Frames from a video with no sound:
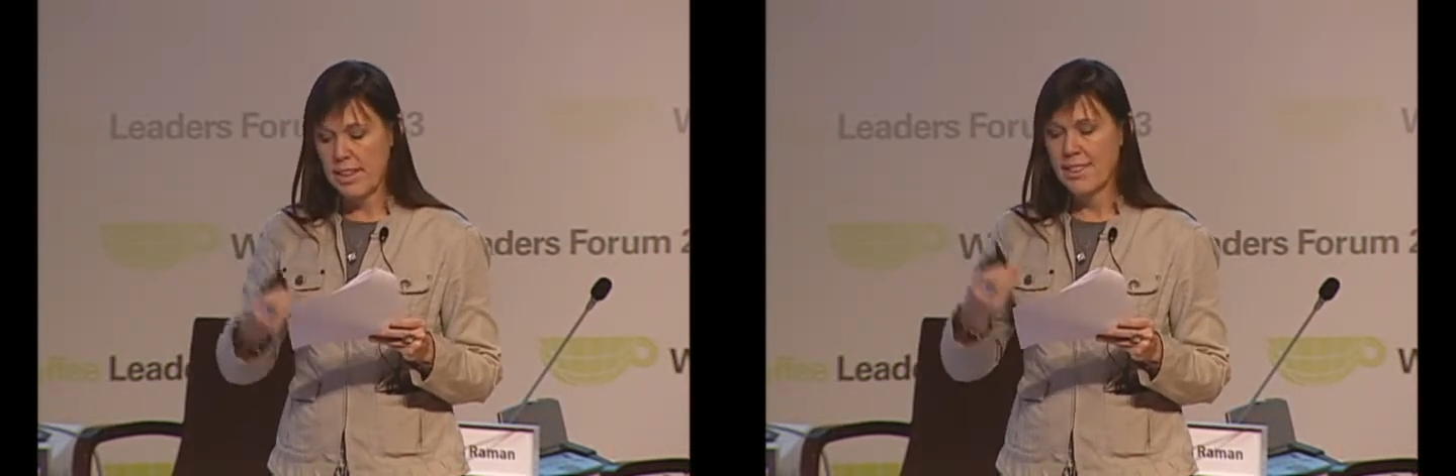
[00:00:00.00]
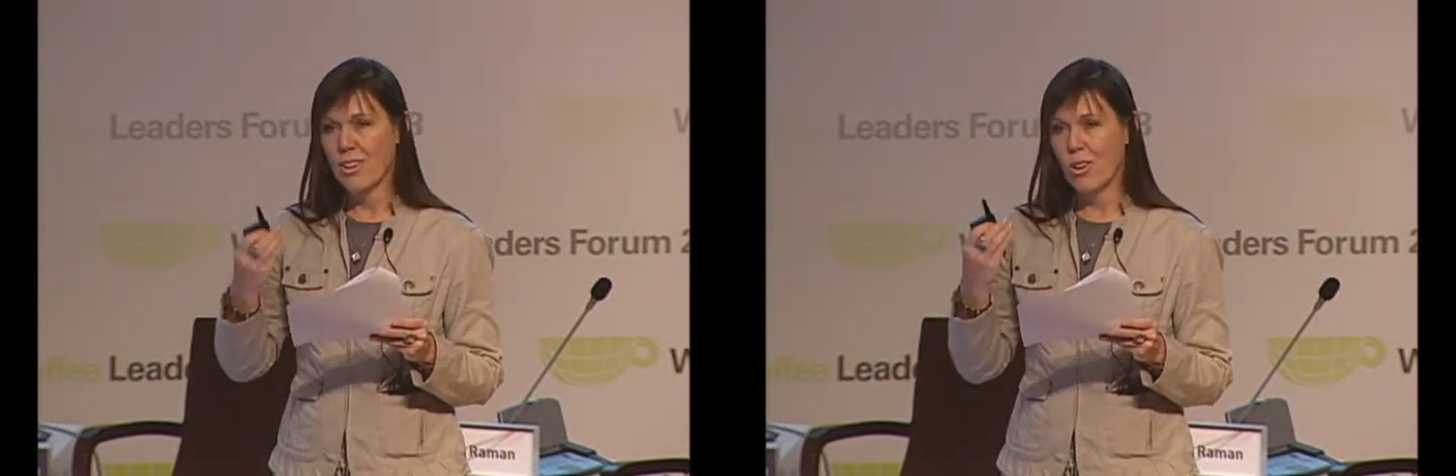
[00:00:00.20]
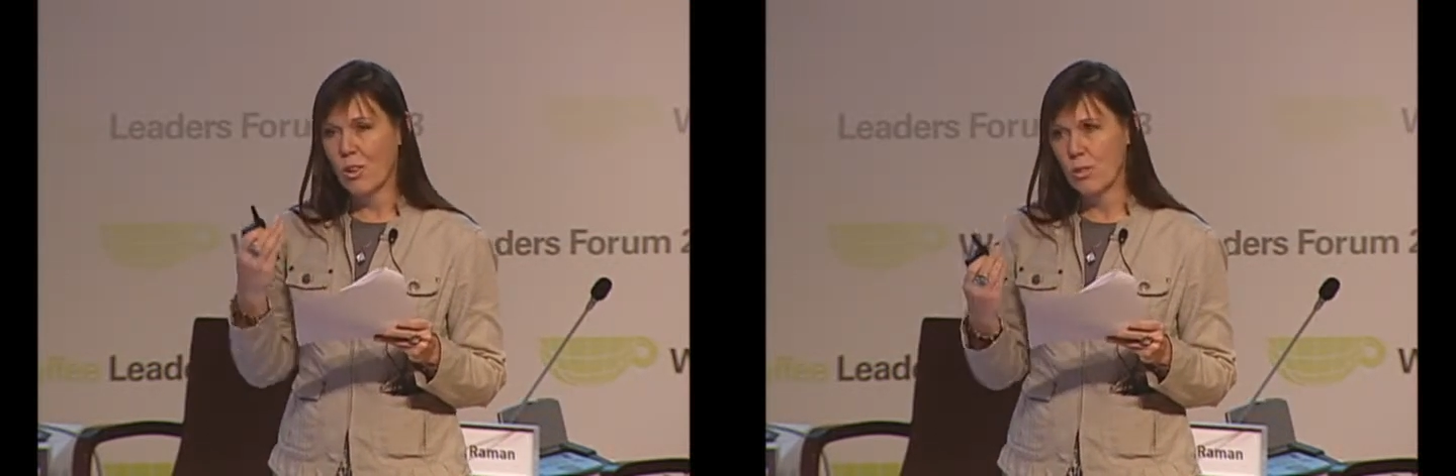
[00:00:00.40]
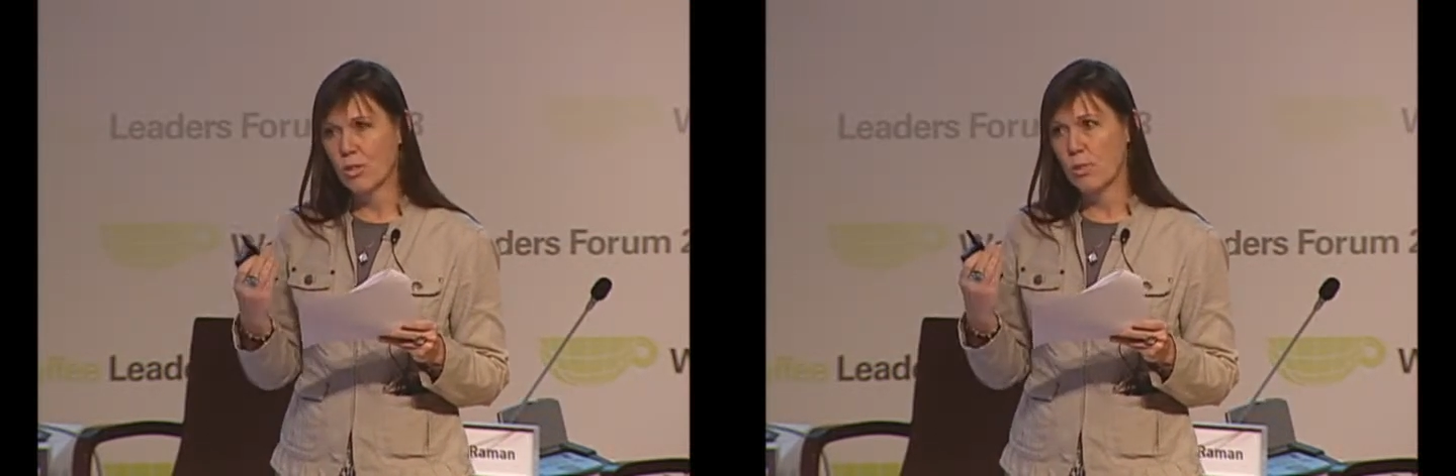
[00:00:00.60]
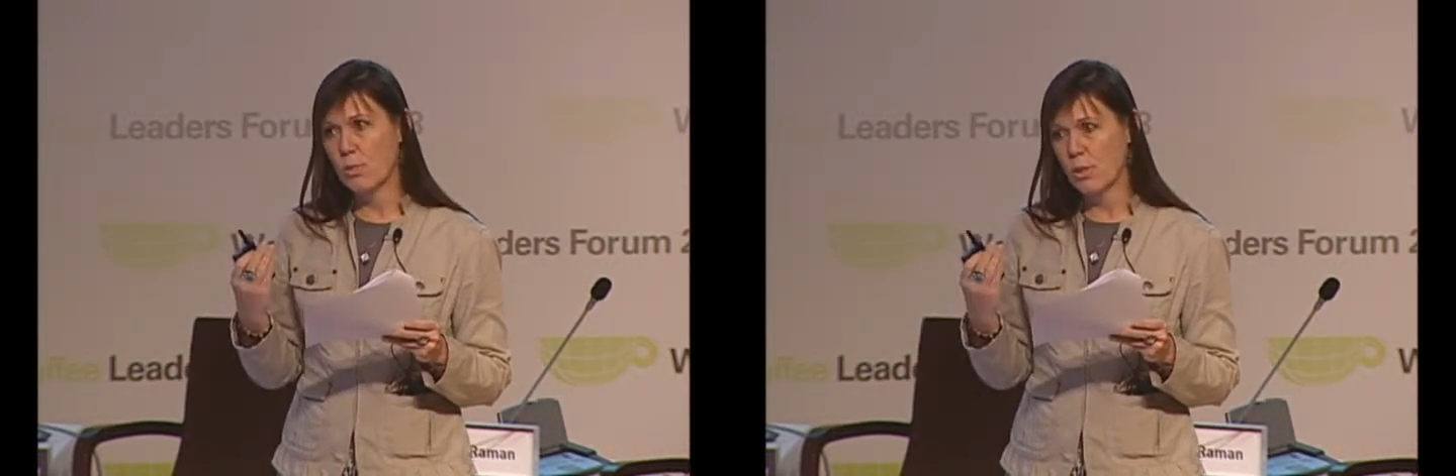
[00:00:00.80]
that
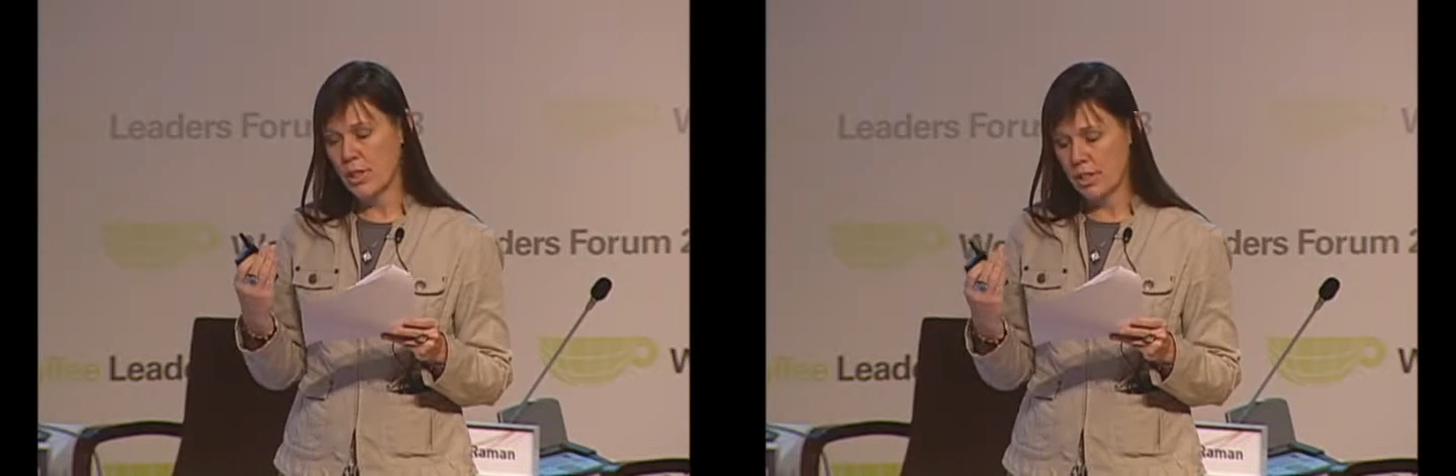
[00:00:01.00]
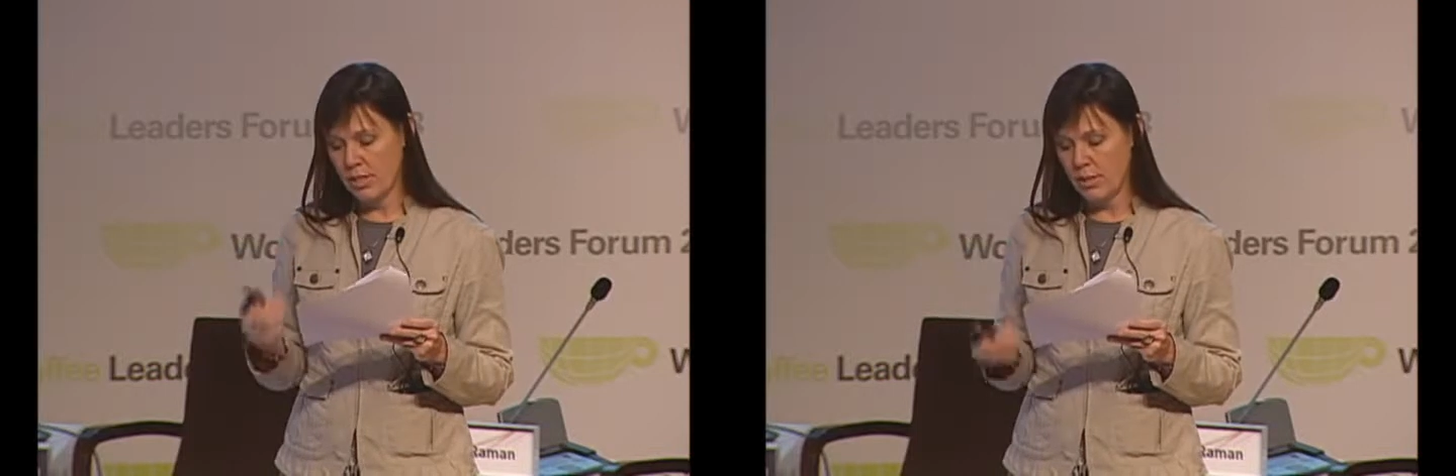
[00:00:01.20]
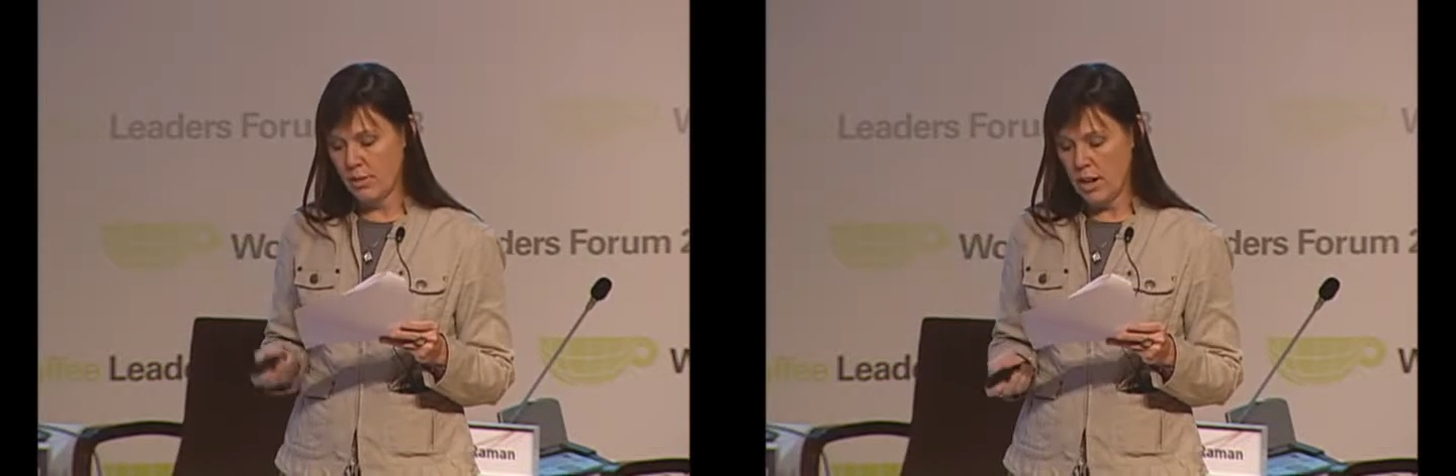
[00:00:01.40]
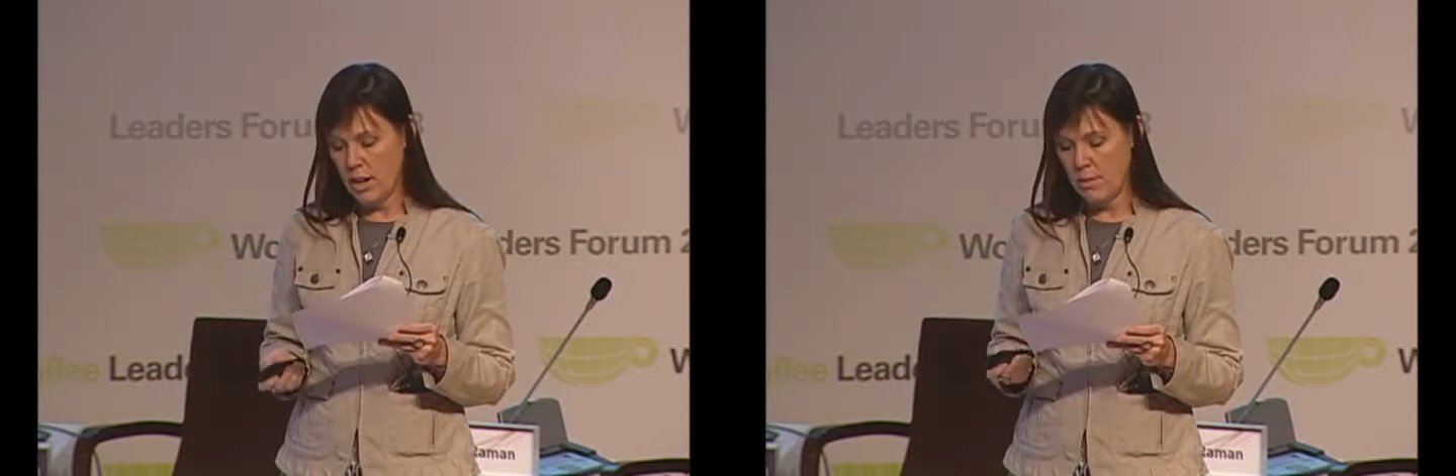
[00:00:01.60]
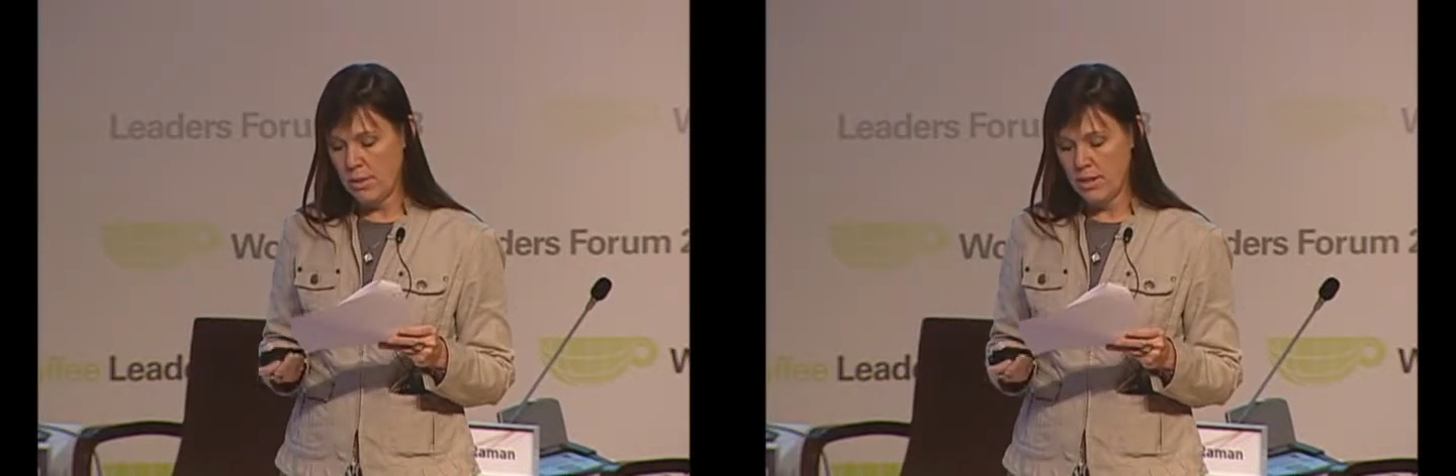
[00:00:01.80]
also protect the
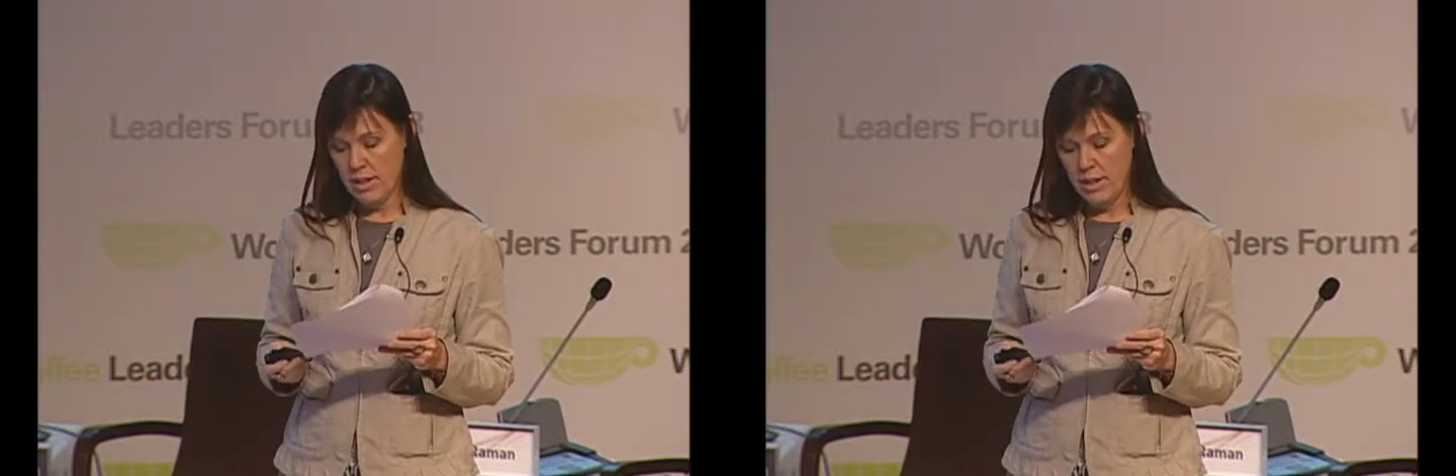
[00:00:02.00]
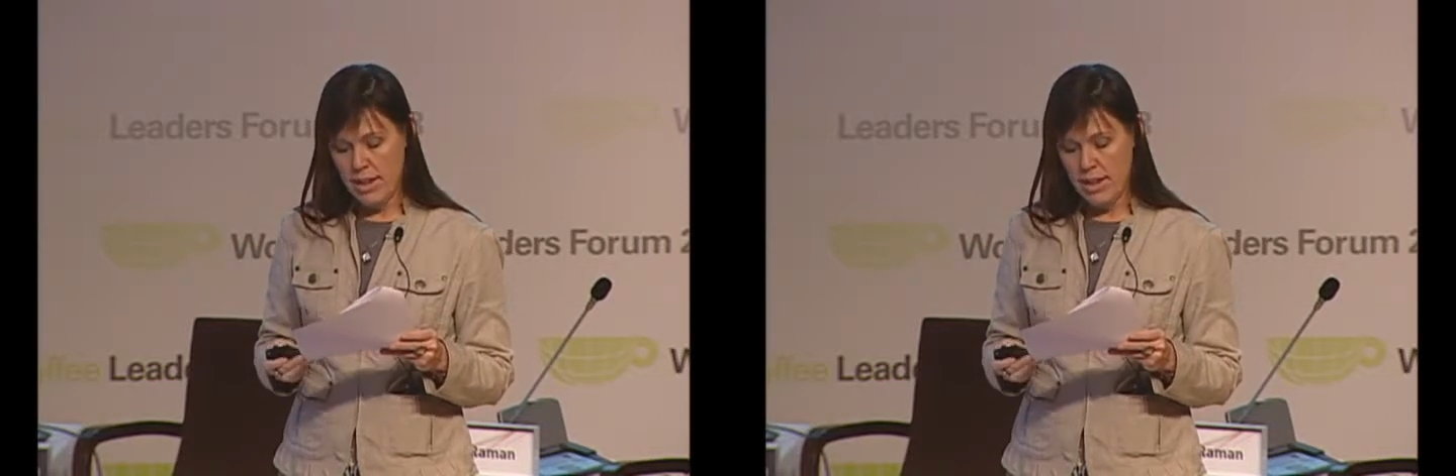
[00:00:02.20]
environment